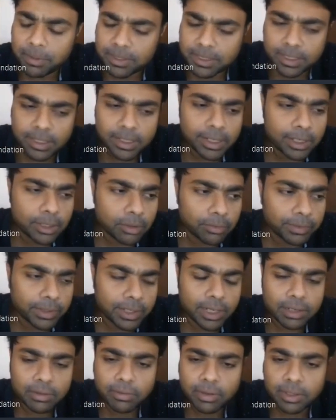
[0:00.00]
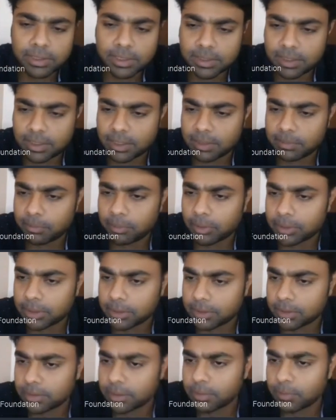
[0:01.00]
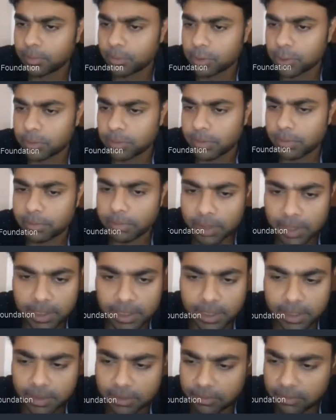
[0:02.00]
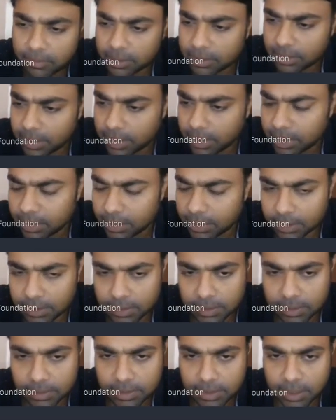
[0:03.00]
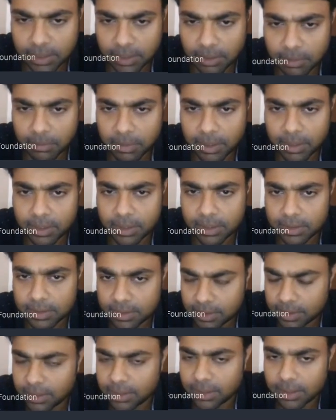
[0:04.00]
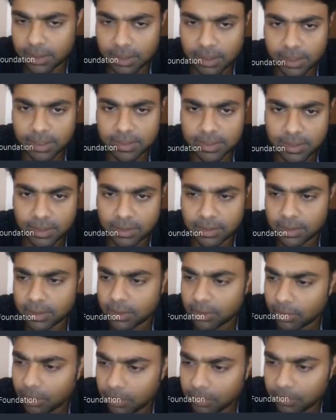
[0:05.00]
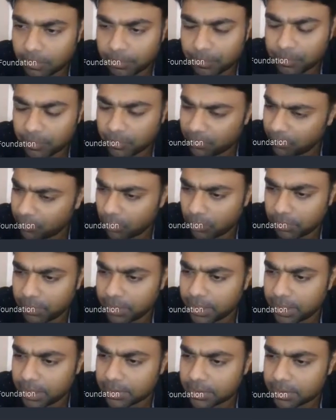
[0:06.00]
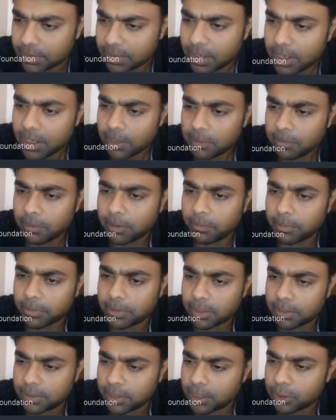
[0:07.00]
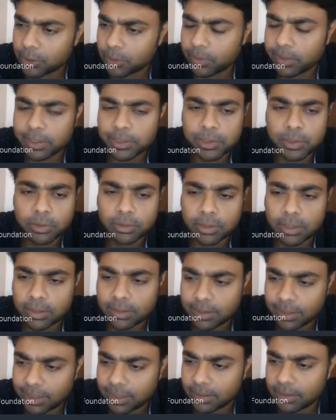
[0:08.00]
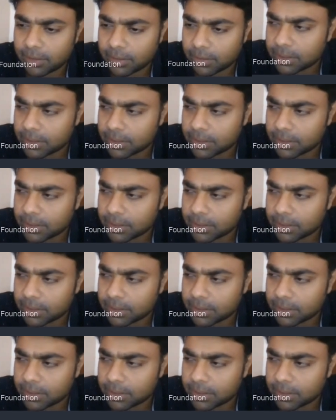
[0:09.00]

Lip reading: A percentage of their advances and deposits is supposed to be maintained with the central bank as CRR, SLR, and all, for various purposes, just to ensure that